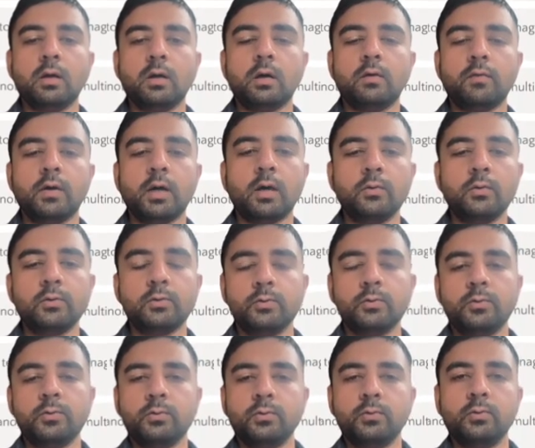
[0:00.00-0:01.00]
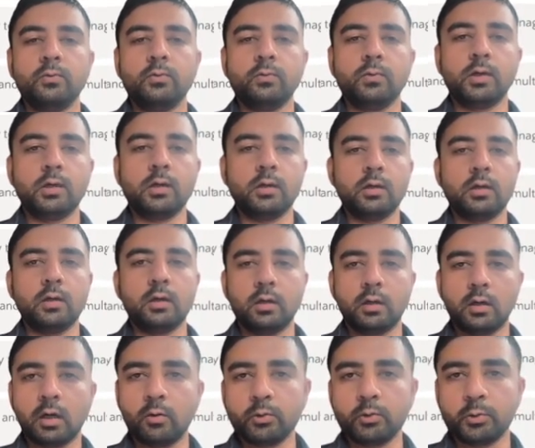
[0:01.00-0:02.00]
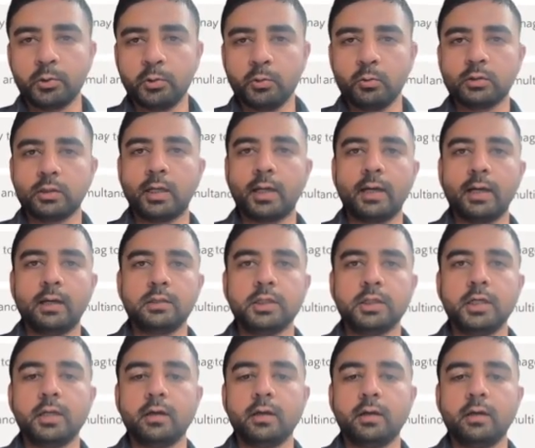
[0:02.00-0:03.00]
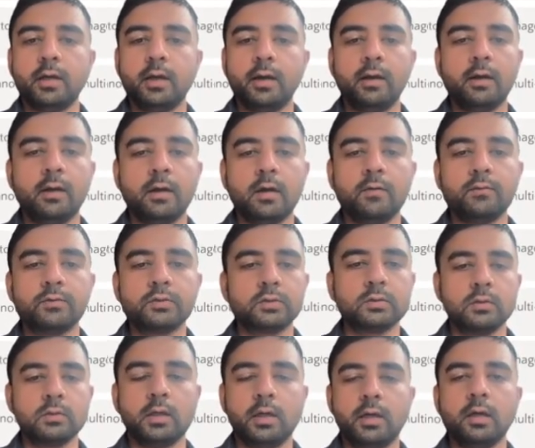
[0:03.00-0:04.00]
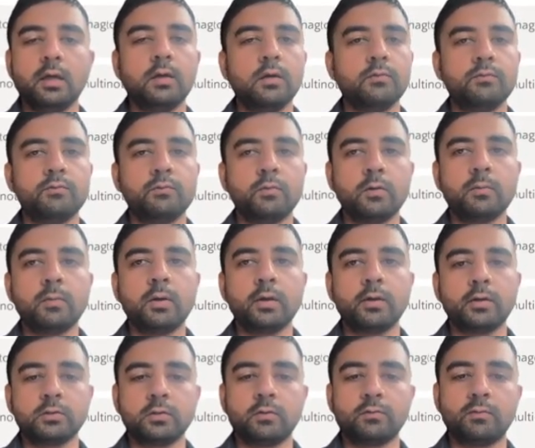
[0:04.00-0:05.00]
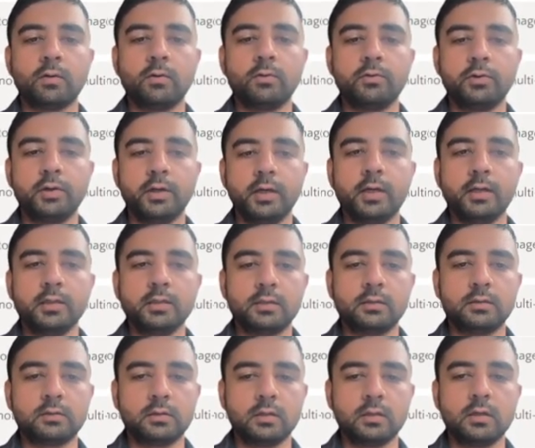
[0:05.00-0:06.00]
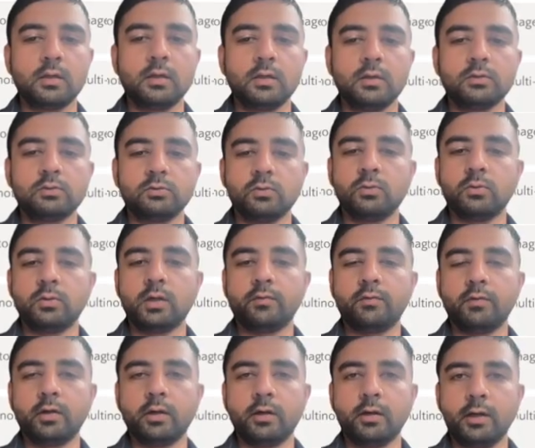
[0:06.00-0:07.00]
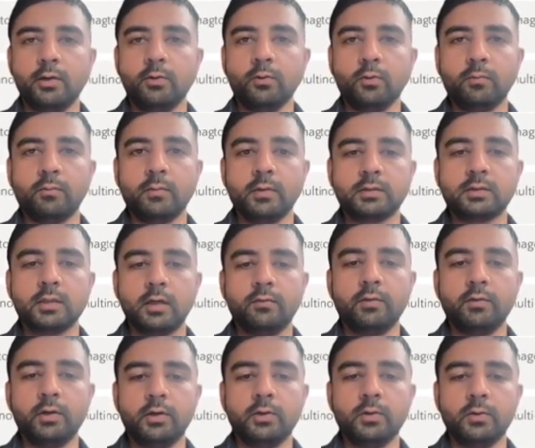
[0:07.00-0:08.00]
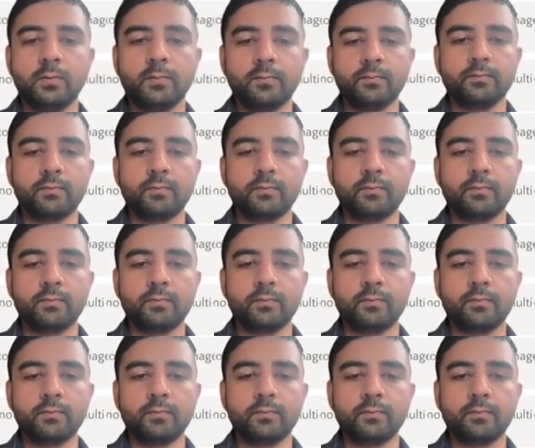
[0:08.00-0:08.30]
of how to use LangChain and Lang graphs and for Microsoft Foundry agents. So definitely don't miss that video.